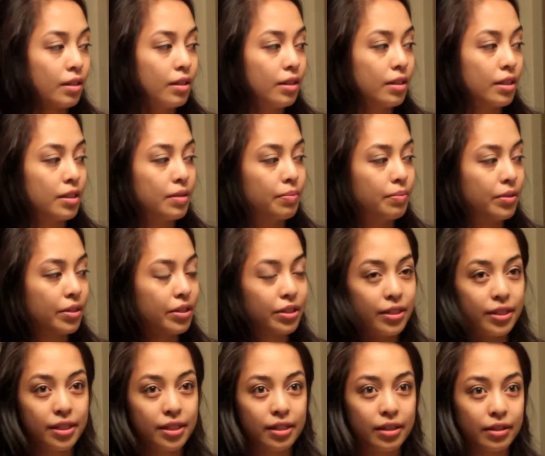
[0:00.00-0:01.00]
This brush
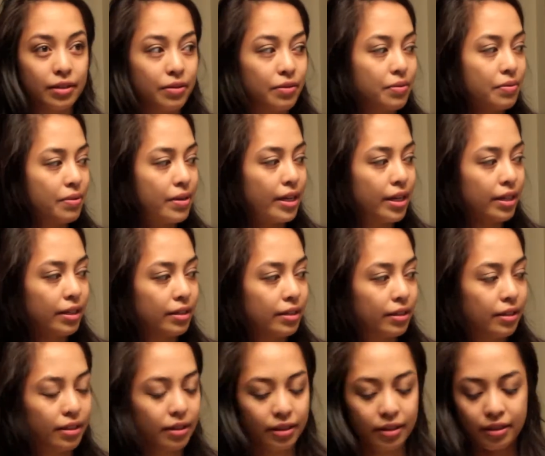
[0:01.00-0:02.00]
is a little
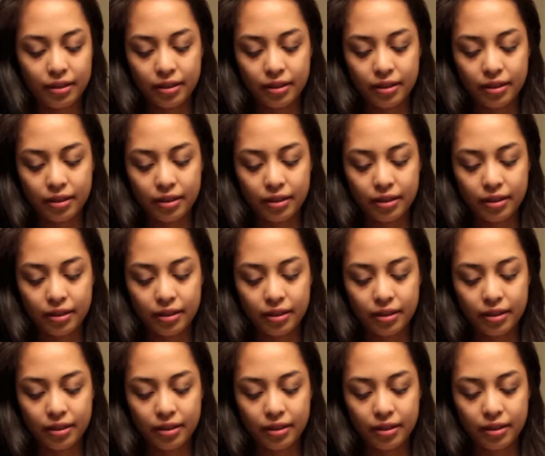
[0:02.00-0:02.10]
wet.